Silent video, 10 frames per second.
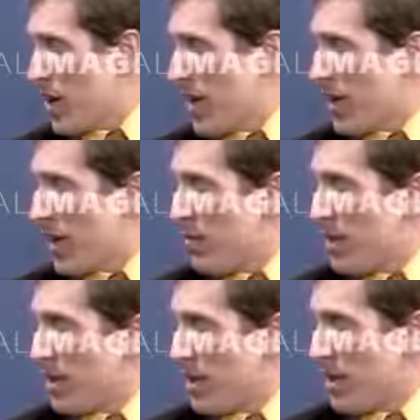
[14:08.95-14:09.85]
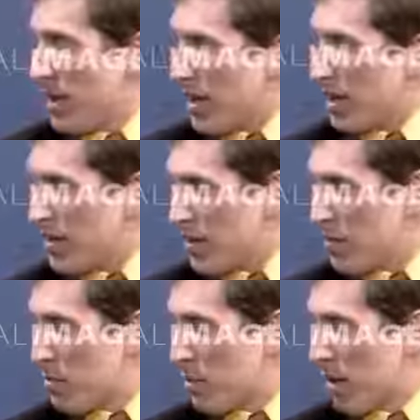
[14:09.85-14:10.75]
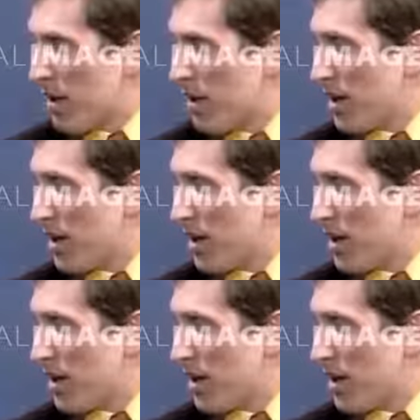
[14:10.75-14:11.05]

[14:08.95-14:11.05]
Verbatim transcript: know, they never gave me the uh, report. You never take the